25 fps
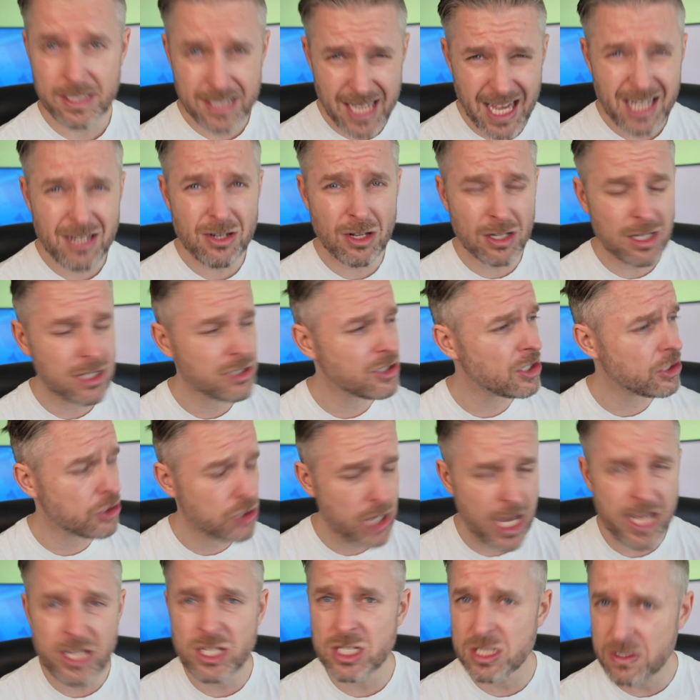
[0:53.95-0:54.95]
Technology
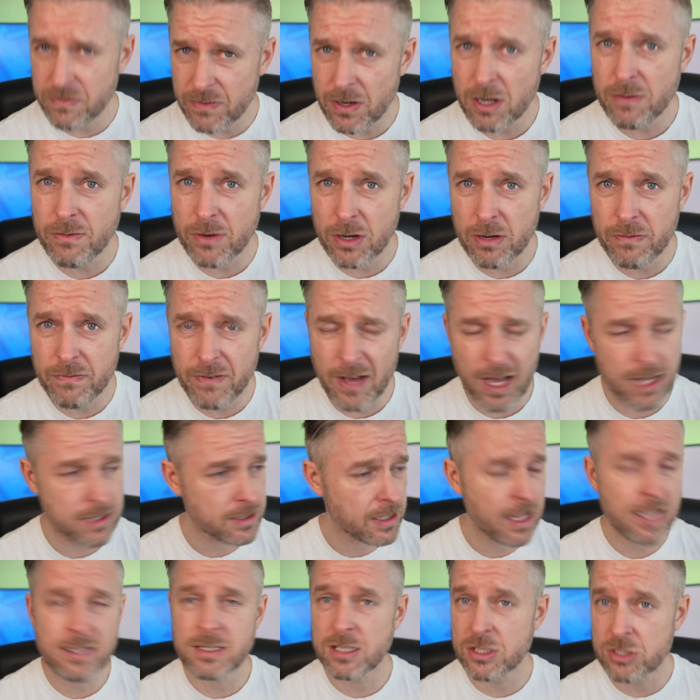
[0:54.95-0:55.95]
changes very, very
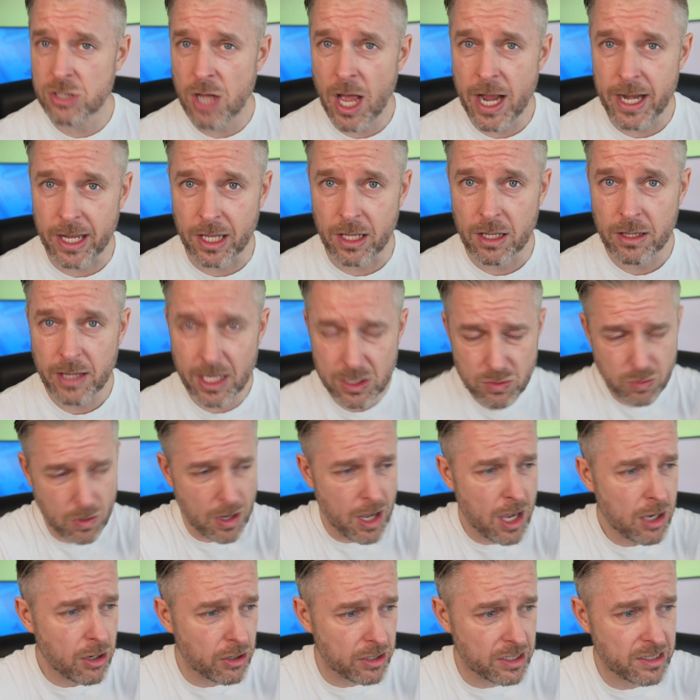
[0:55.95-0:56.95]
fast, and that's exciting. That's
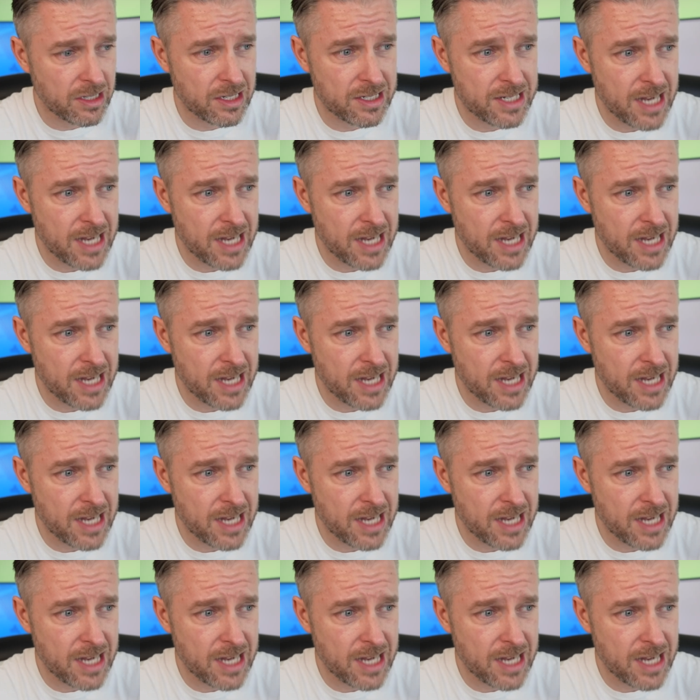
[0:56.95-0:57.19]
why I got into